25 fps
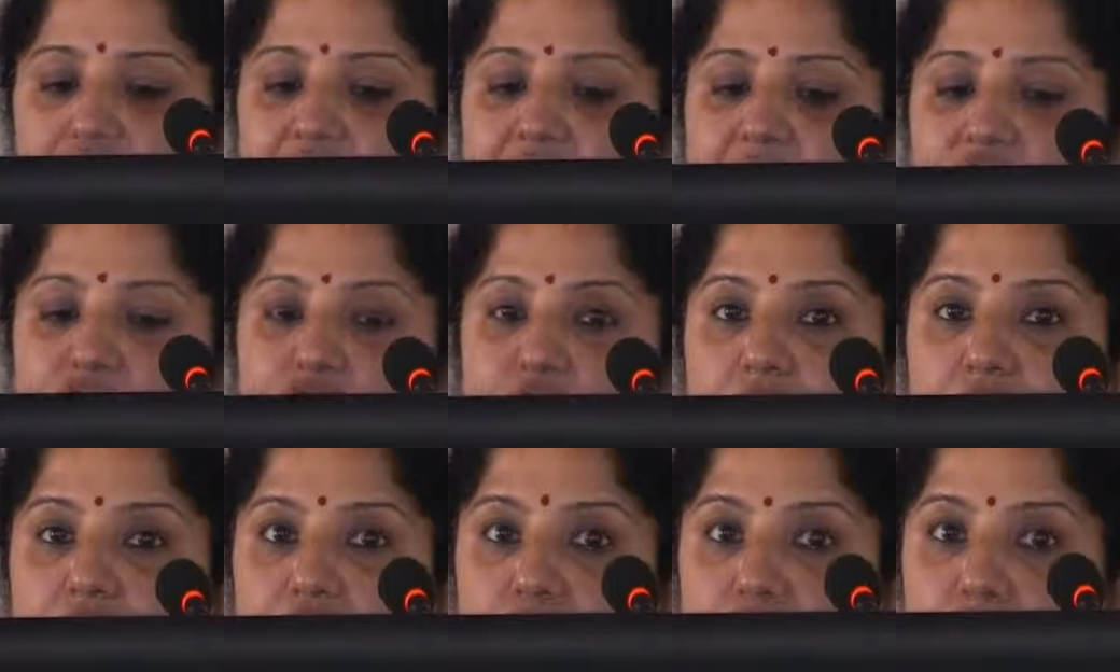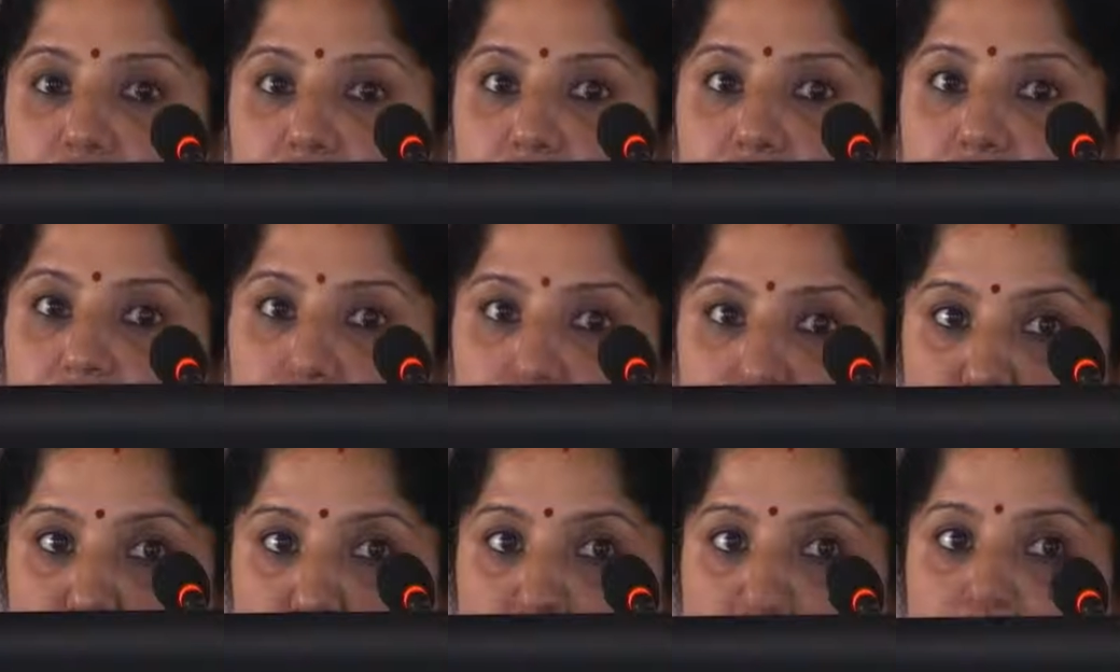which can
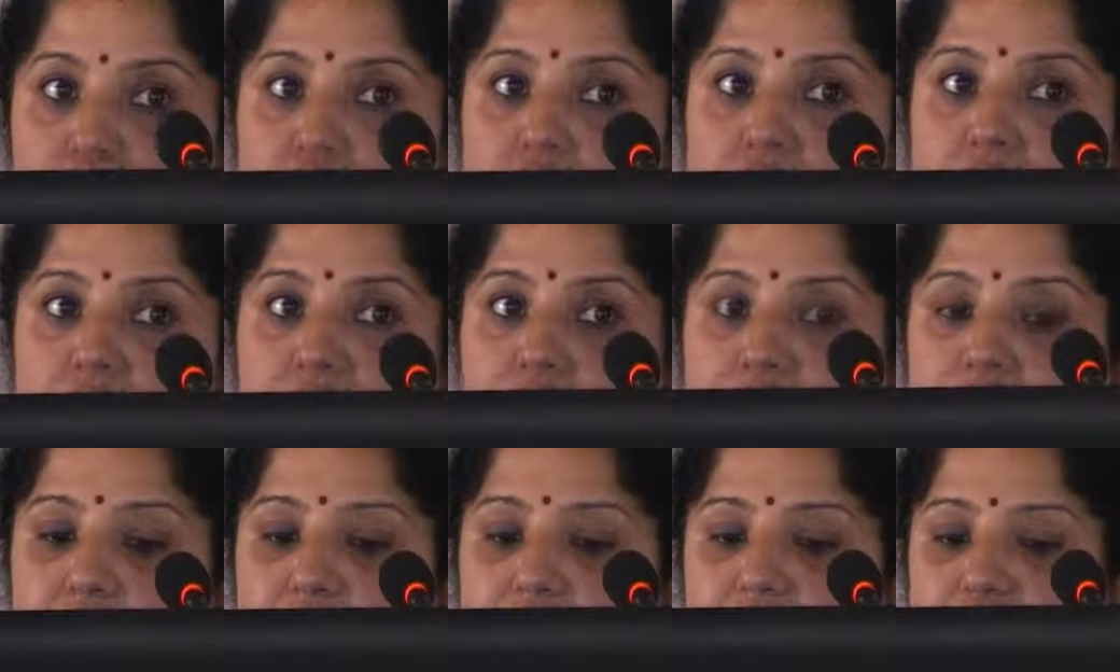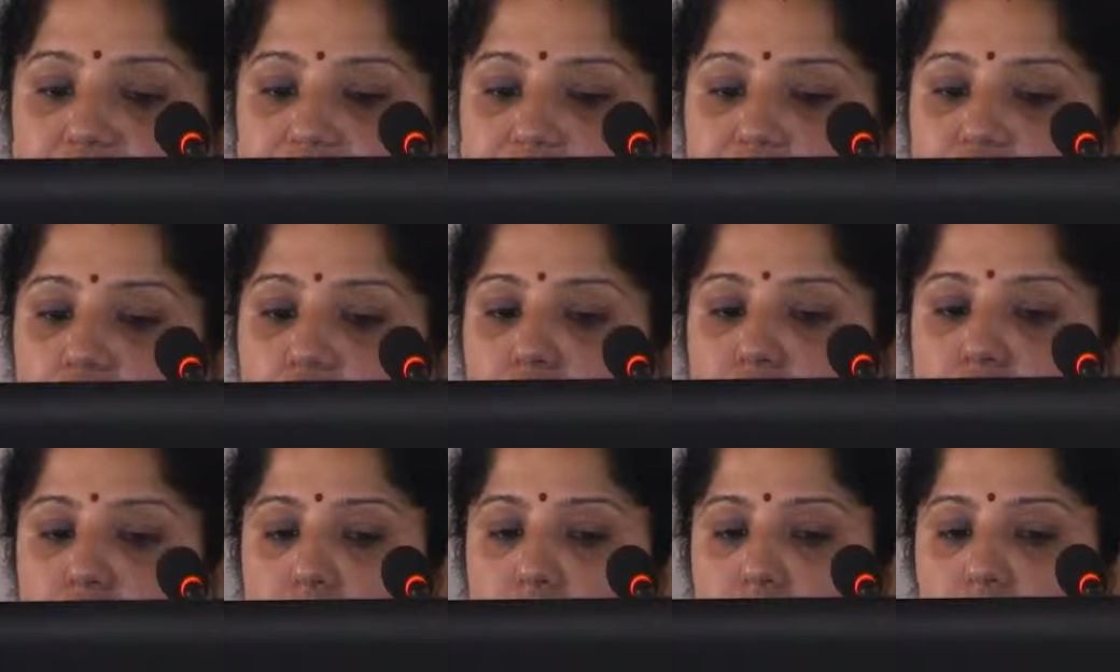occur at any cell
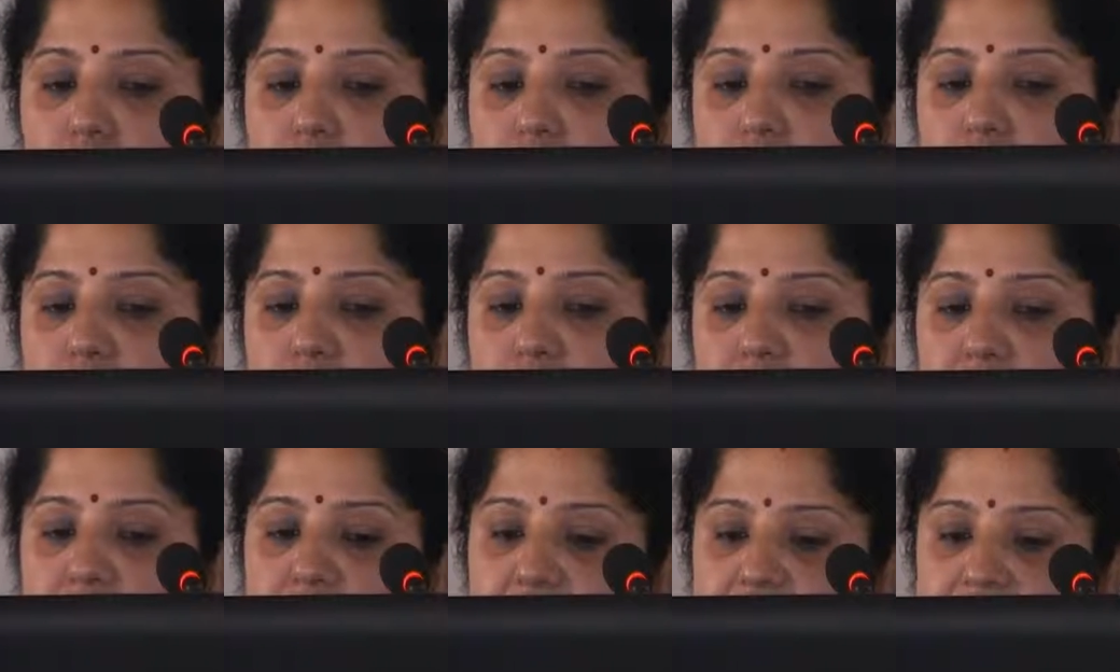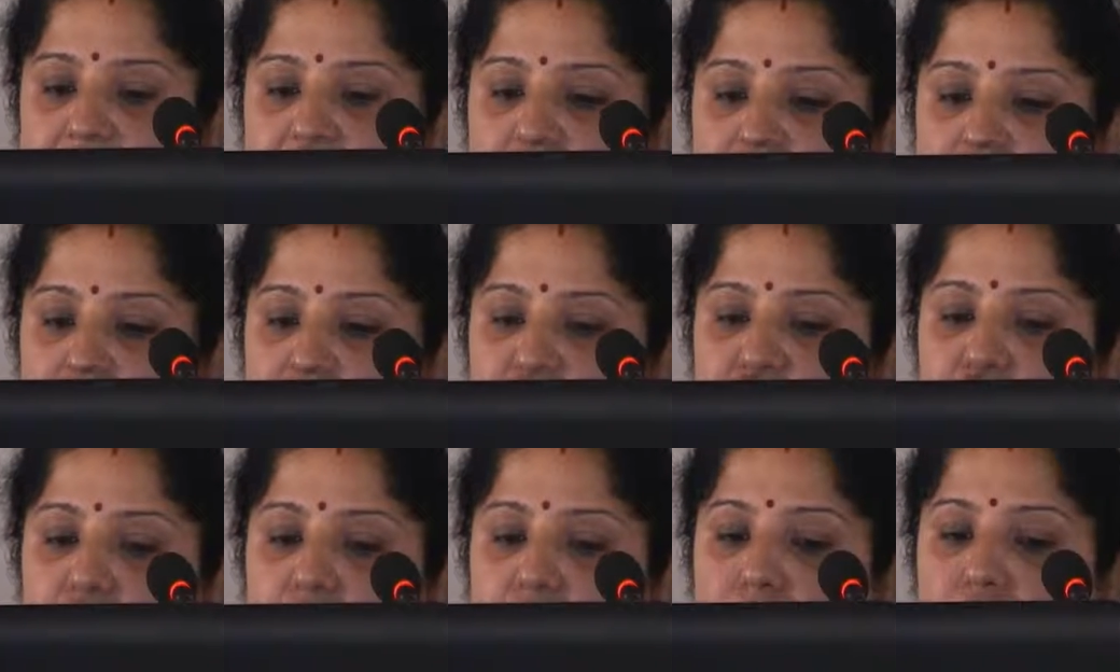of the body except
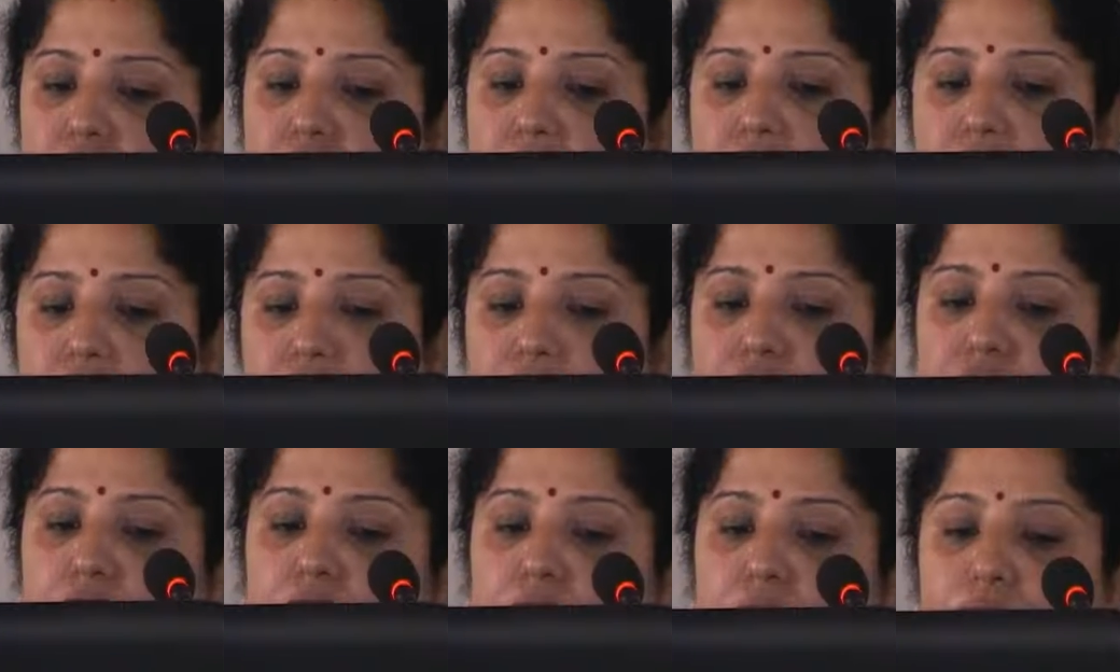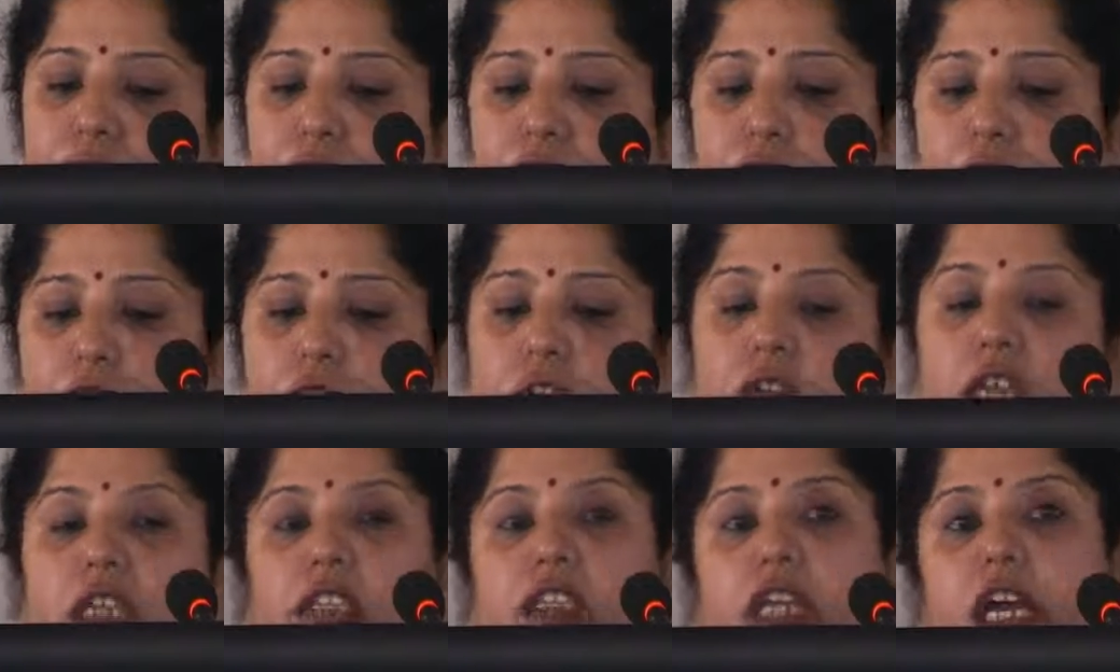the germ cell, and therefore
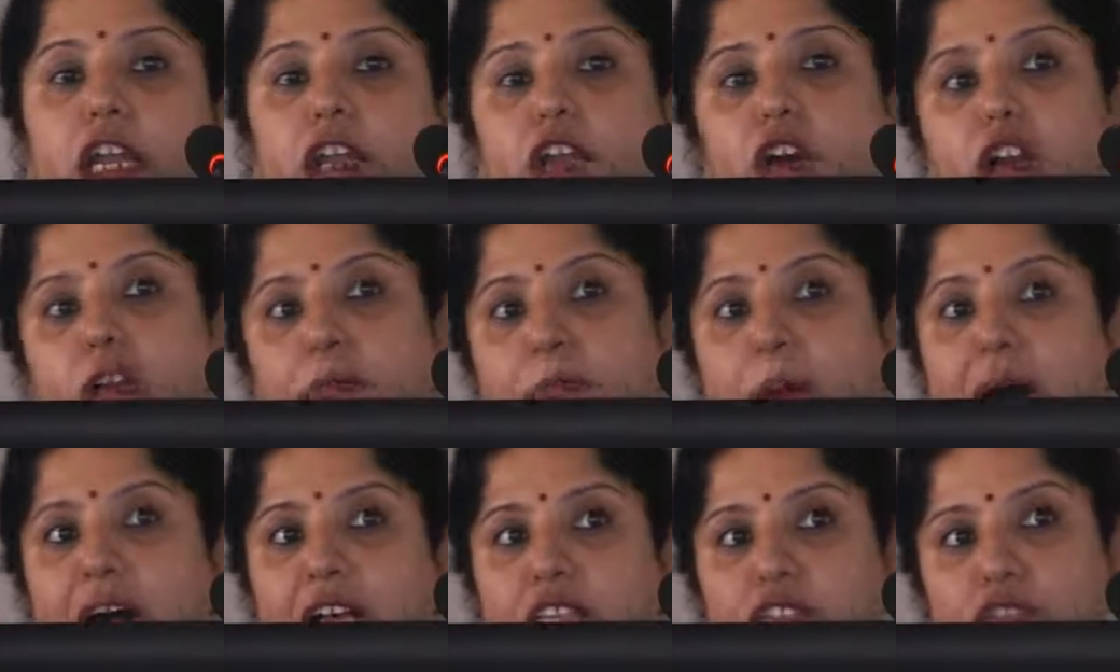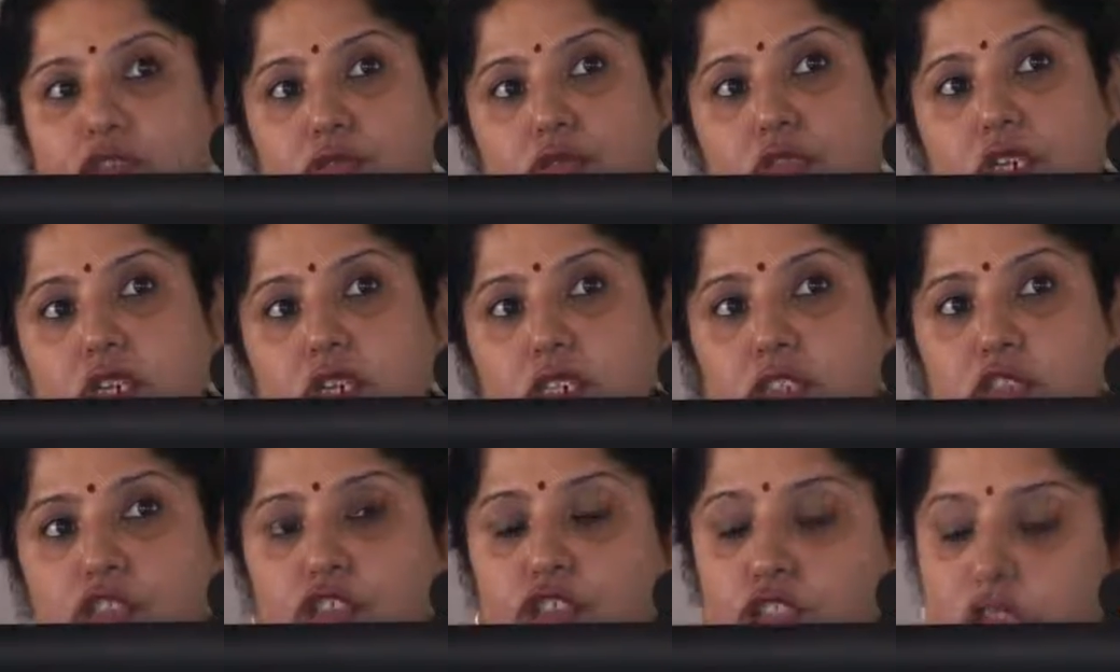they are not passed to the
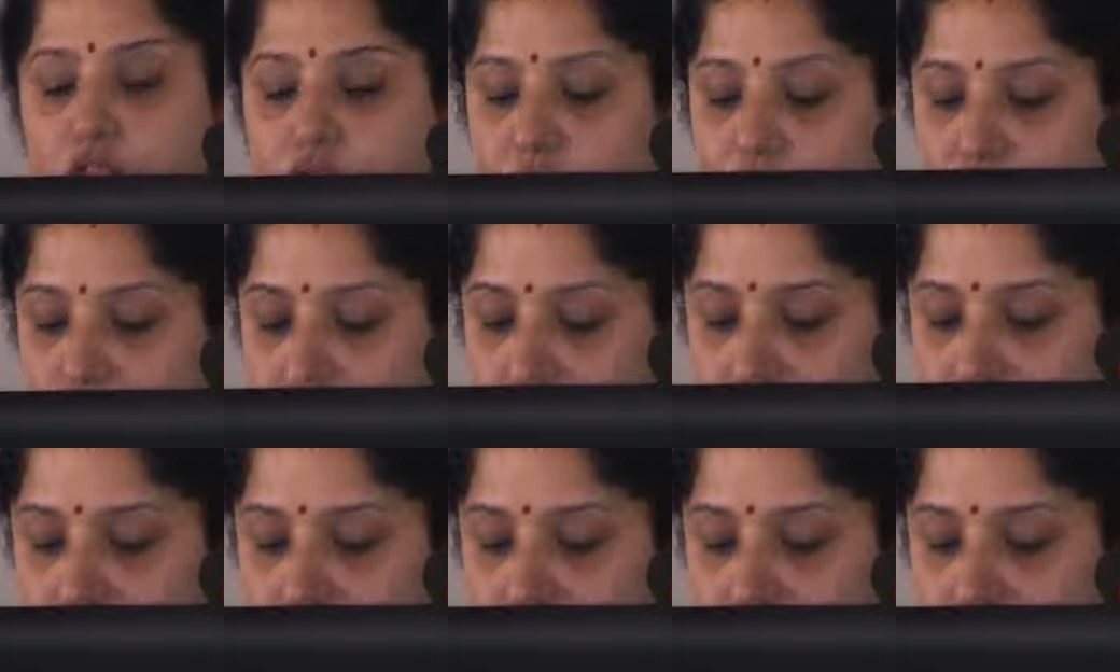children.